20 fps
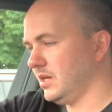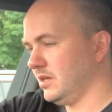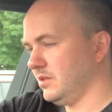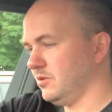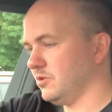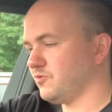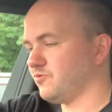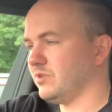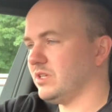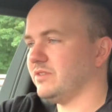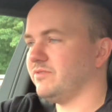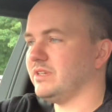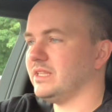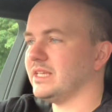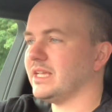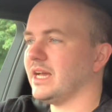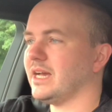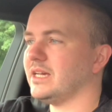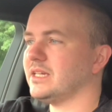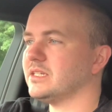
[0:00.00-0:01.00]
Looks really
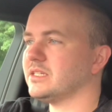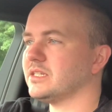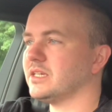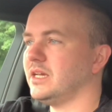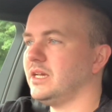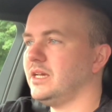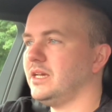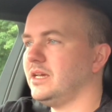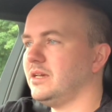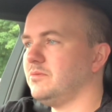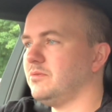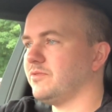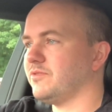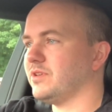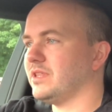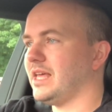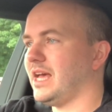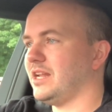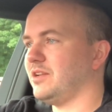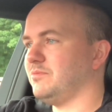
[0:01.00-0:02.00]
nice. We've got
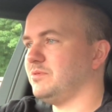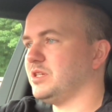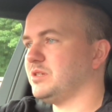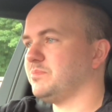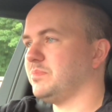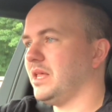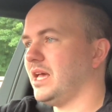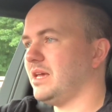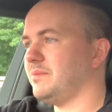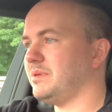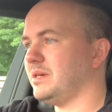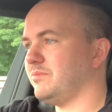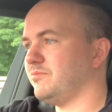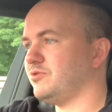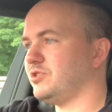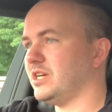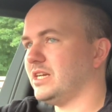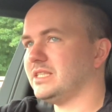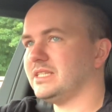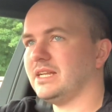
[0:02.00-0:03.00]
the head-up display being
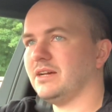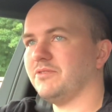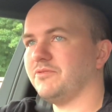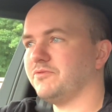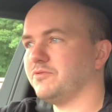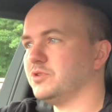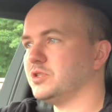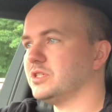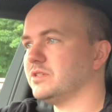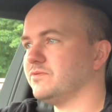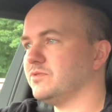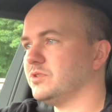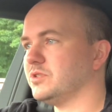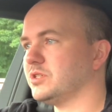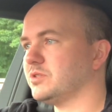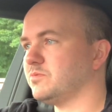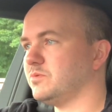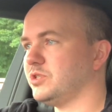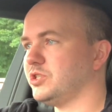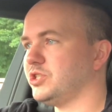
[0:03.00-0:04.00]
projected out in front of
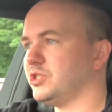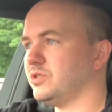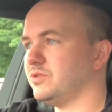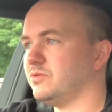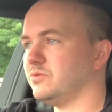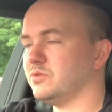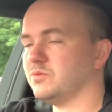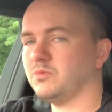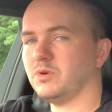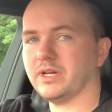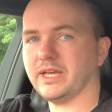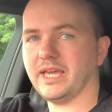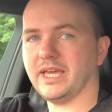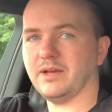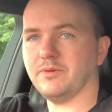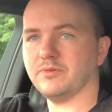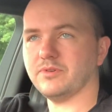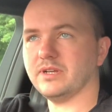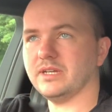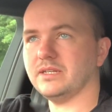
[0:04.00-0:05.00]
us, which shows what gear
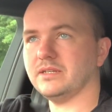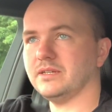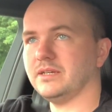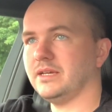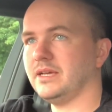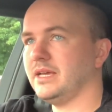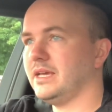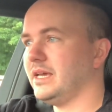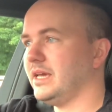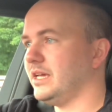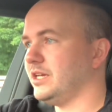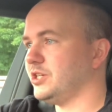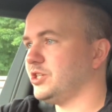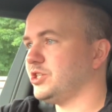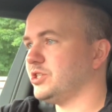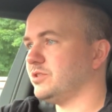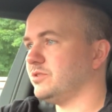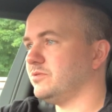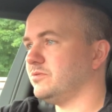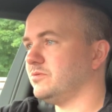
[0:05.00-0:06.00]
we're in. It
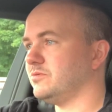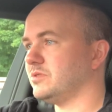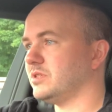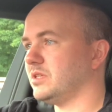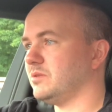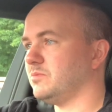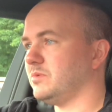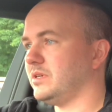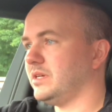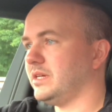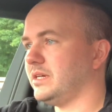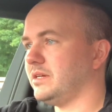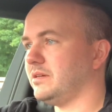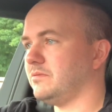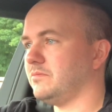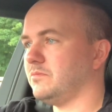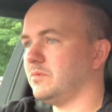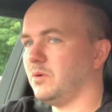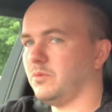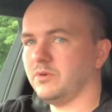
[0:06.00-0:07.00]
shows that we're
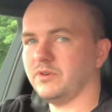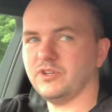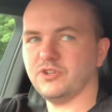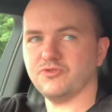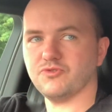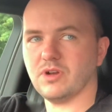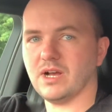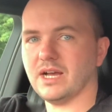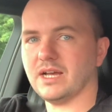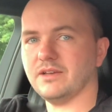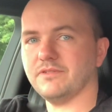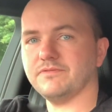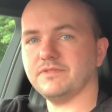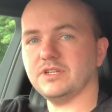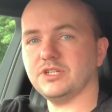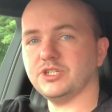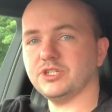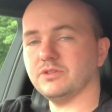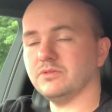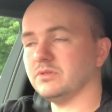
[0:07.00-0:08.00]
in drive.
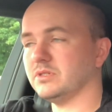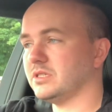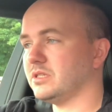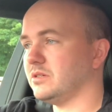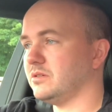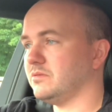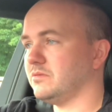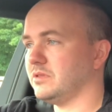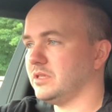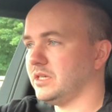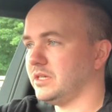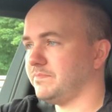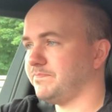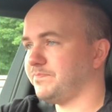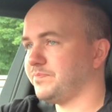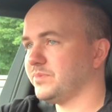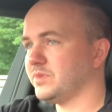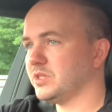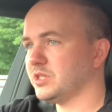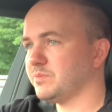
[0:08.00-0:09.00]
It shows that the
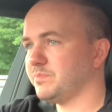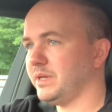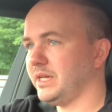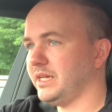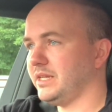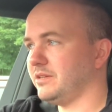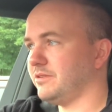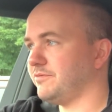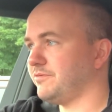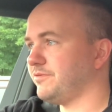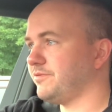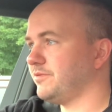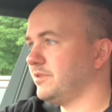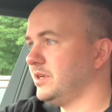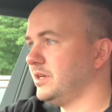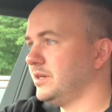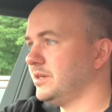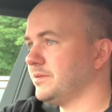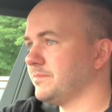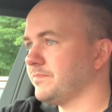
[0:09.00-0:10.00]
speed
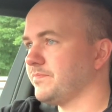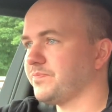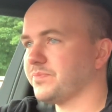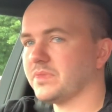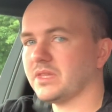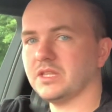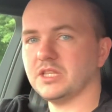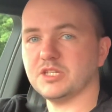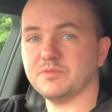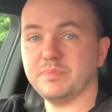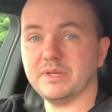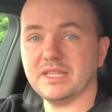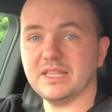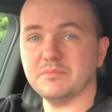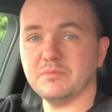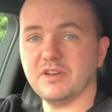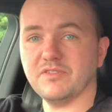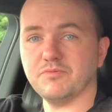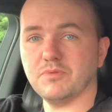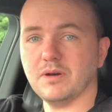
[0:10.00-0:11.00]

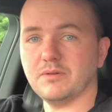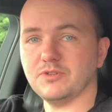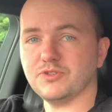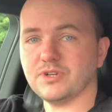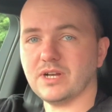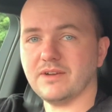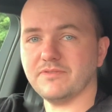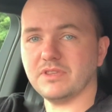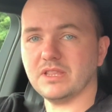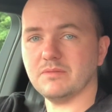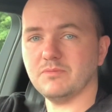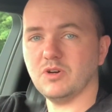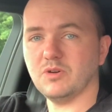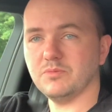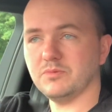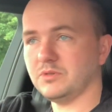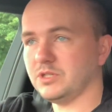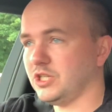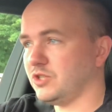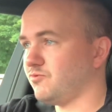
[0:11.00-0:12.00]
limit of where we're driving at the
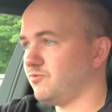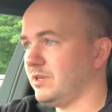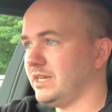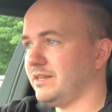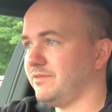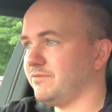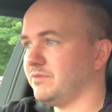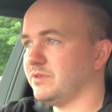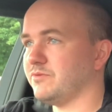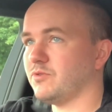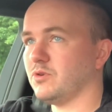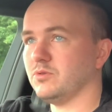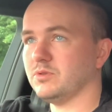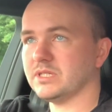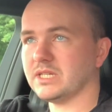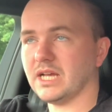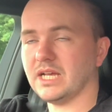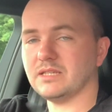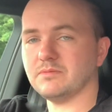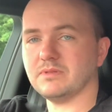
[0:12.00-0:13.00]
moment, which is reading from the road
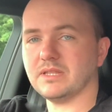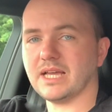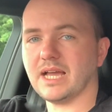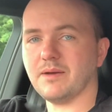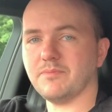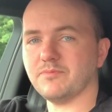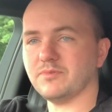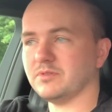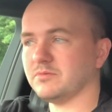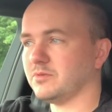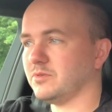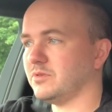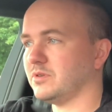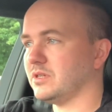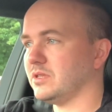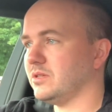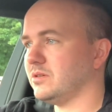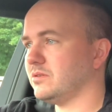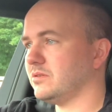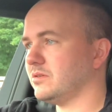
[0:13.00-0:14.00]
signs with the camera as we're going
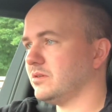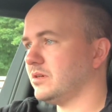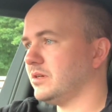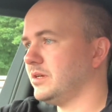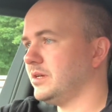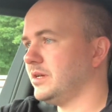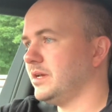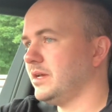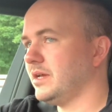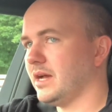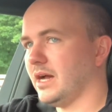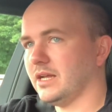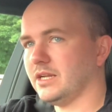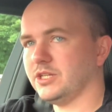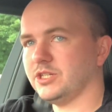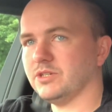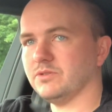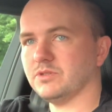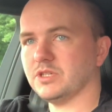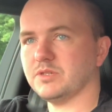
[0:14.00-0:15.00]
along, and it
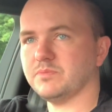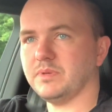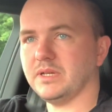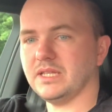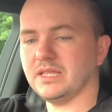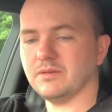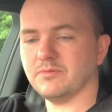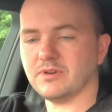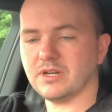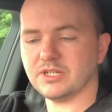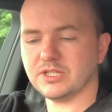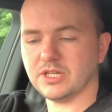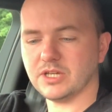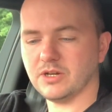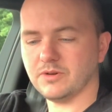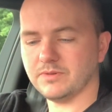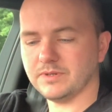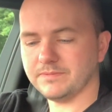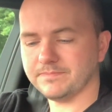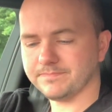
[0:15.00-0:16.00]
shows the speed that we're actually
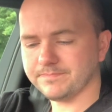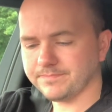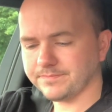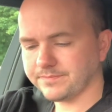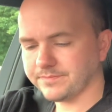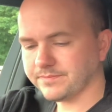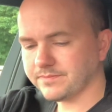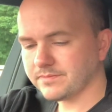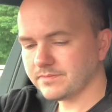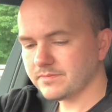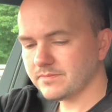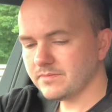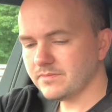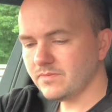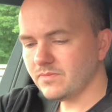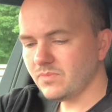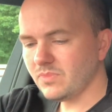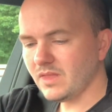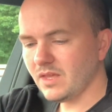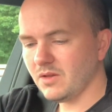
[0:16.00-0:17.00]
going.
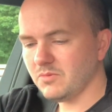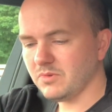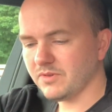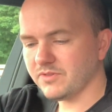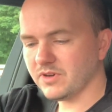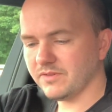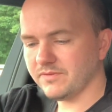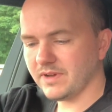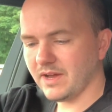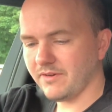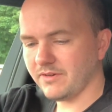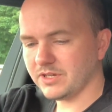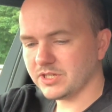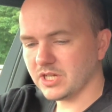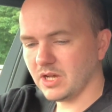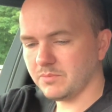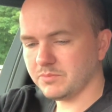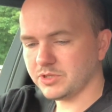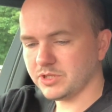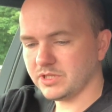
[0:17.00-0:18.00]
We've got various
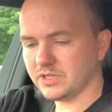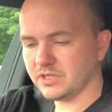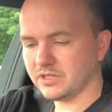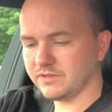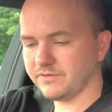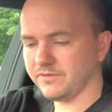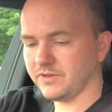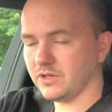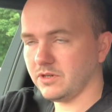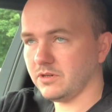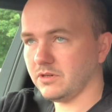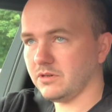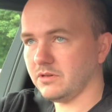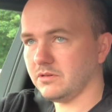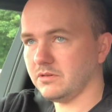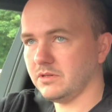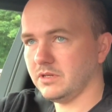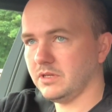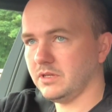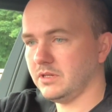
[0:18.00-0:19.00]
options for,
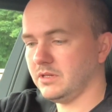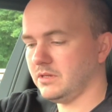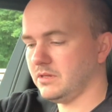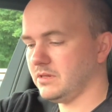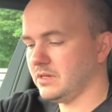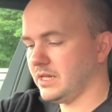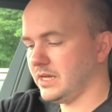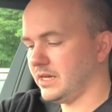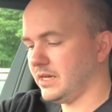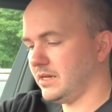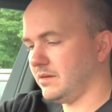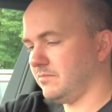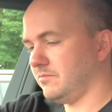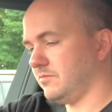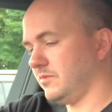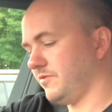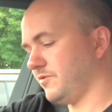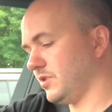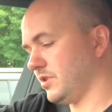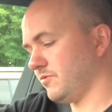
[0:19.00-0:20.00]

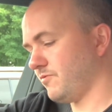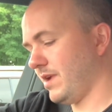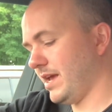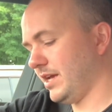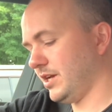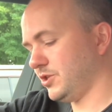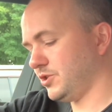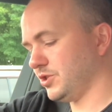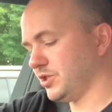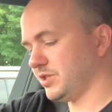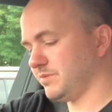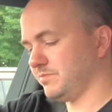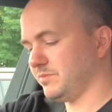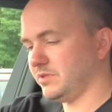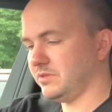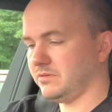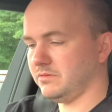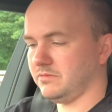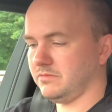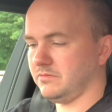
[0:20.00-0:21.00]
we've got the rake
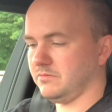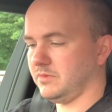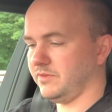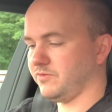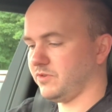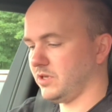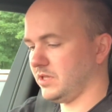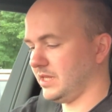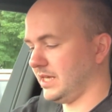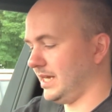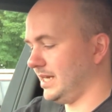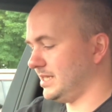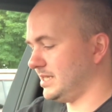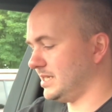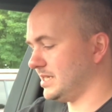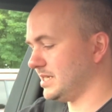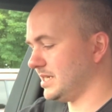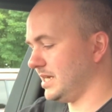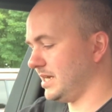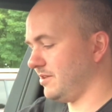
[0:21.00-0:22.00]
adjustment, we've got the heated
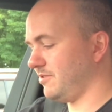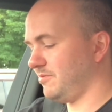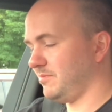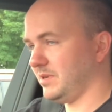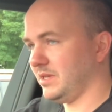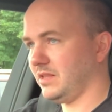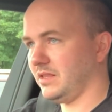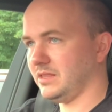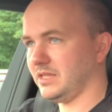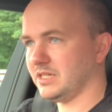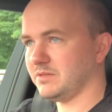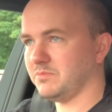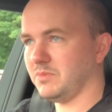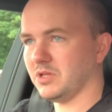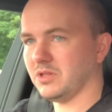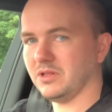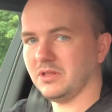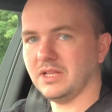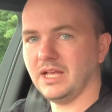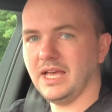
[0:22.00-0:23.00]
steering wheel on this
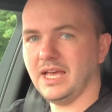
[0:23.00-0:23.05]
model.